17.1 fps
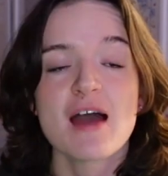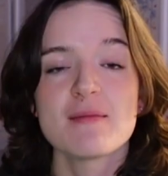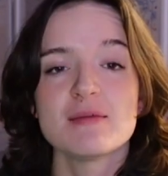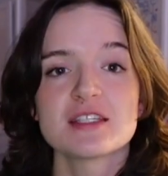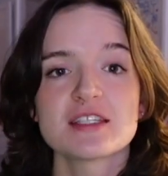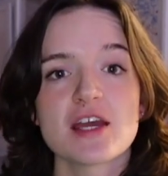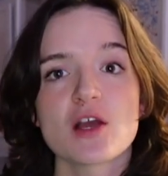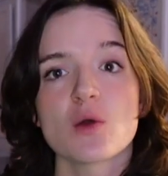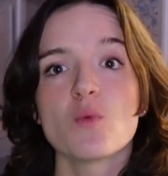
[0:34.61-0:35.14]
I've been
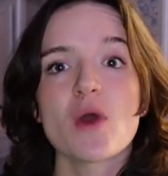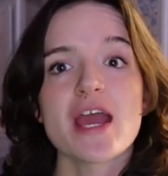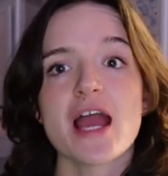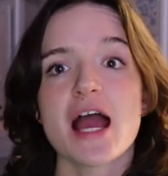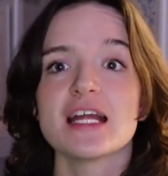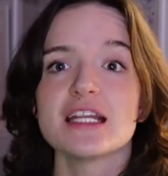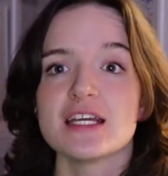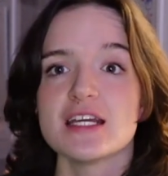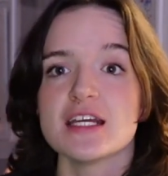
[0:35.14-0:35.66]
saying, wait,
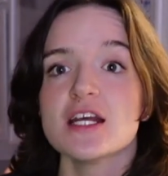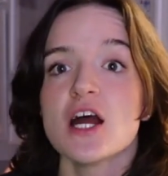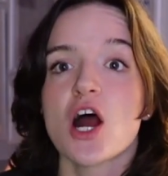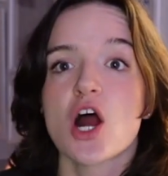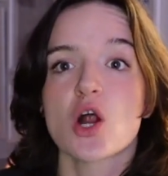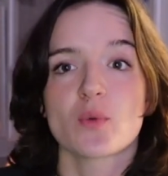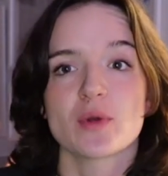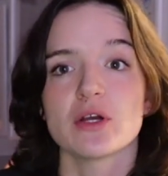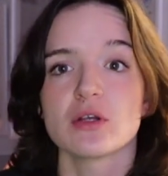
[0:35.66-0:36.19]
I need
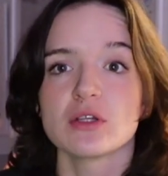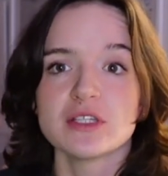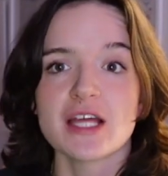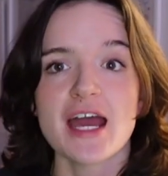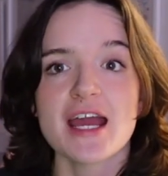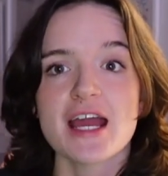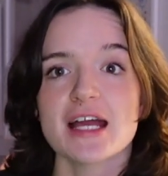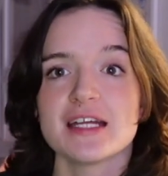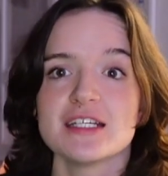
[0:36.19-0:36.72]
a real
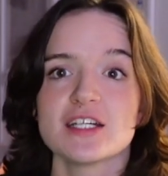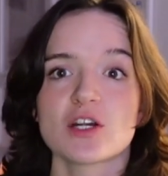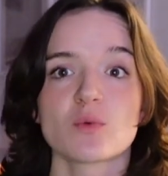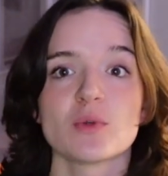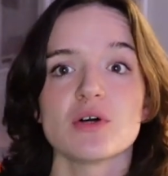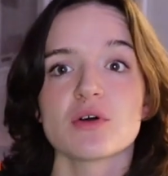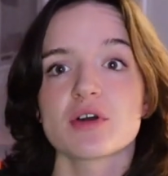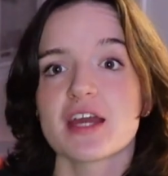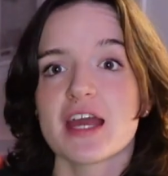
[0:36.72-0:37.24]
light. I need a
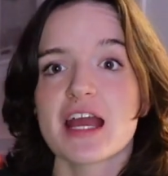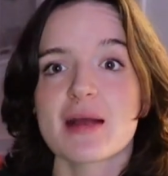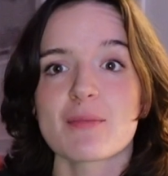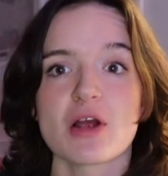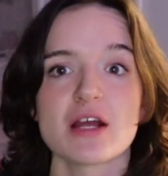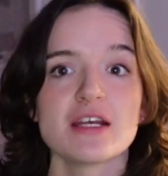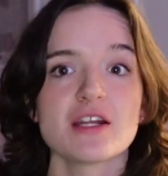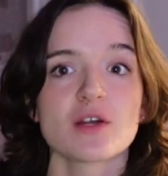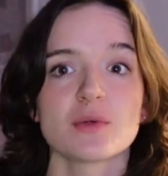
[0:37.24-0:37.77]
real camera.
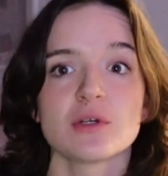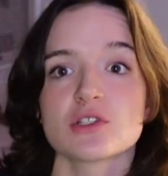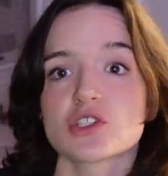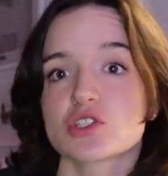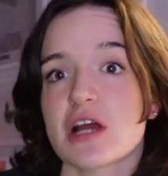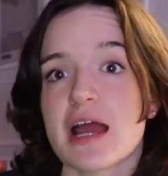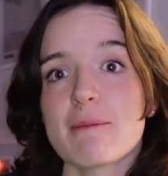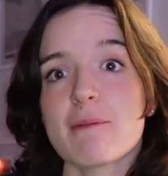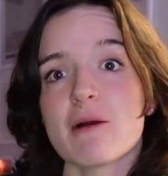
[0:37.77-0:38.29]
I need a real
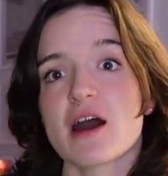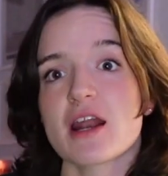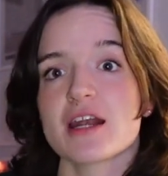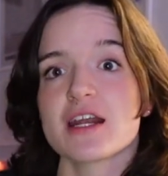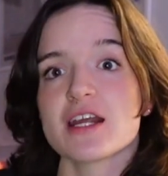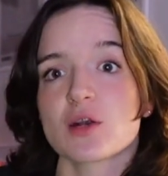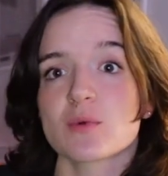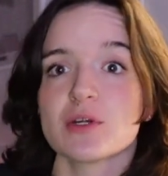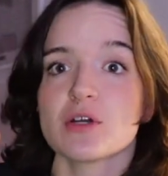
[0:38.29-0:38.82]
tripod. I
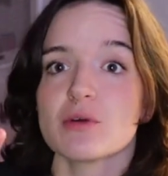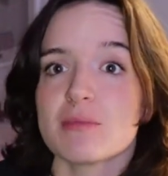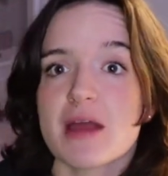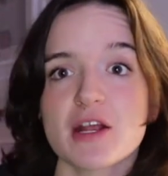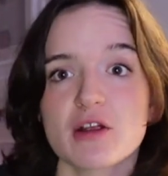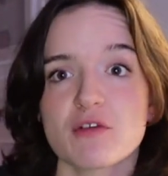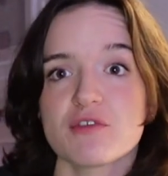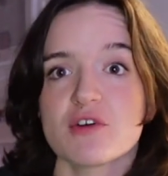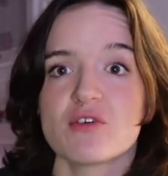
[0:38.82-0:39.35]
need a real
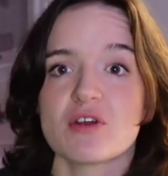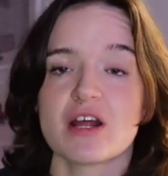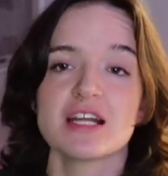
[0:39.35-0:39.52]
microphone.